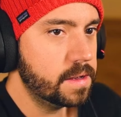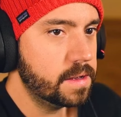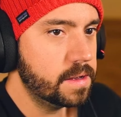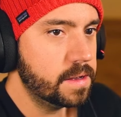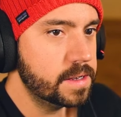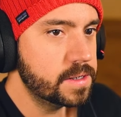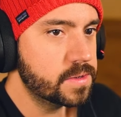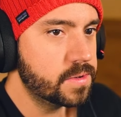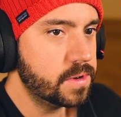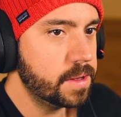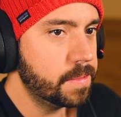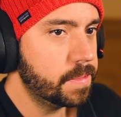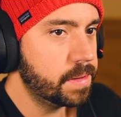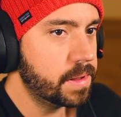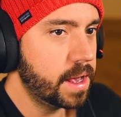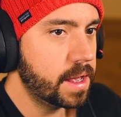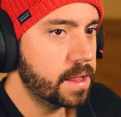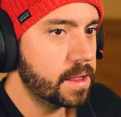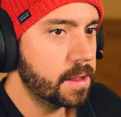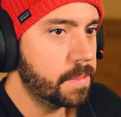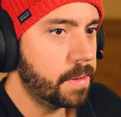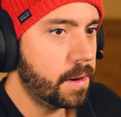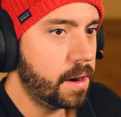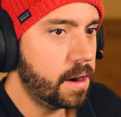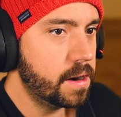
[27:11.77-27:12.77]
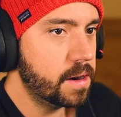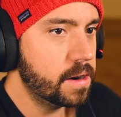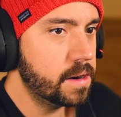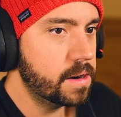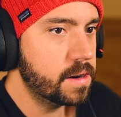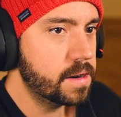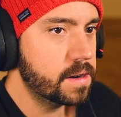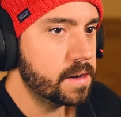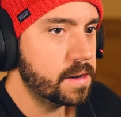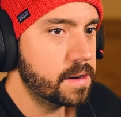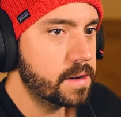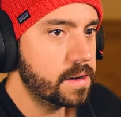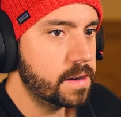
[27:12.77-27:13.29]
He's really playing the part.
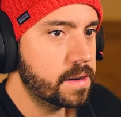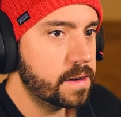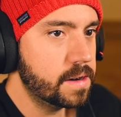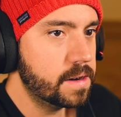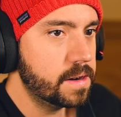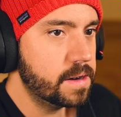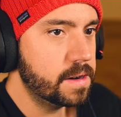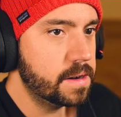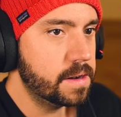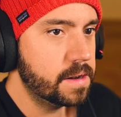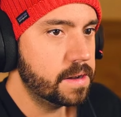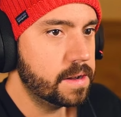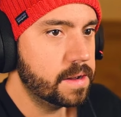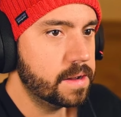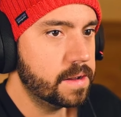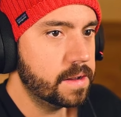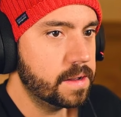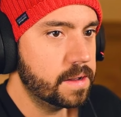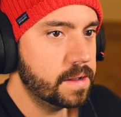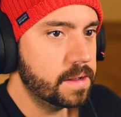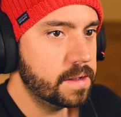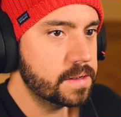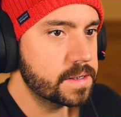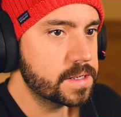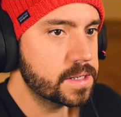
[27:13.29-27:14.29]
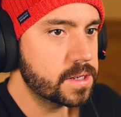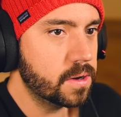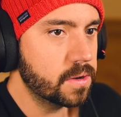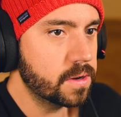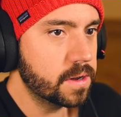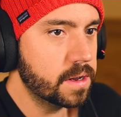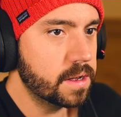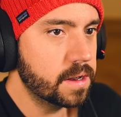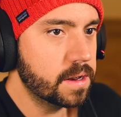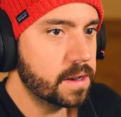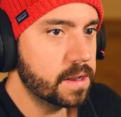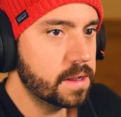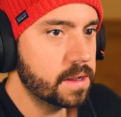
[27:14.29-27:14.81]
So
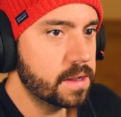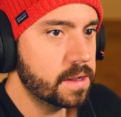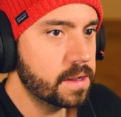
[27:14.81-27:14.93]
good.